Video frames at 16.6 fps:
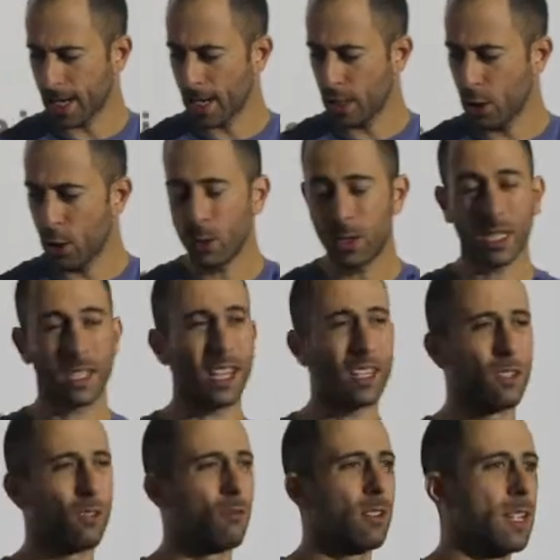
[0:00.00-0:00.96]
user
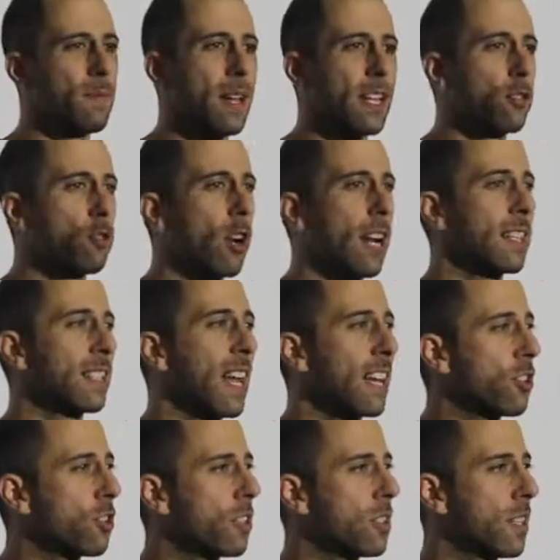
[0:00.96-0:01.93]
data really meant
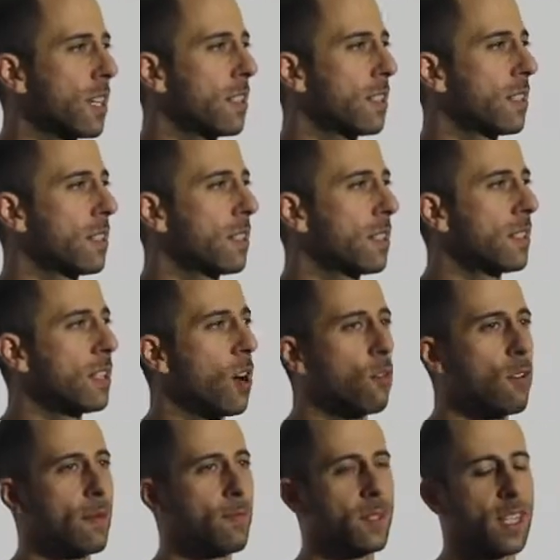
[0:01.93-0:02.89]
transaction data,
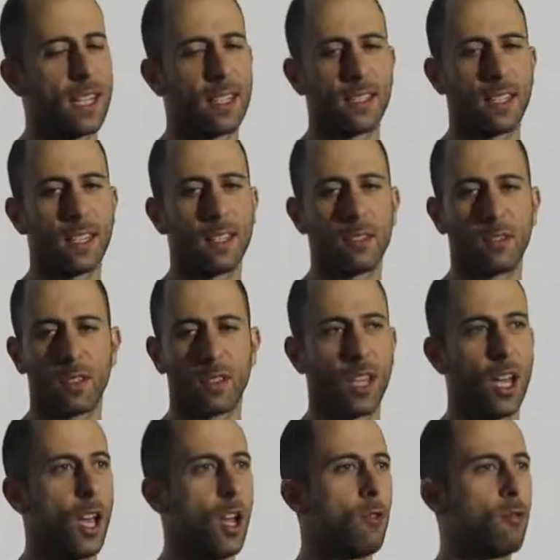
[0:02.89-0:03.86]
CRM data. It's
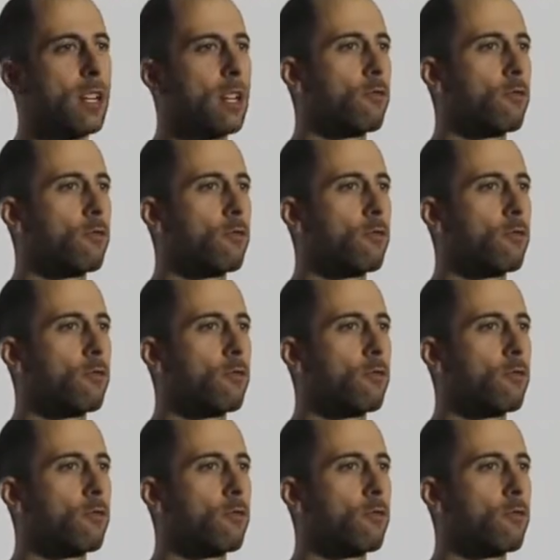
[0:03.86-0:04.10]
really a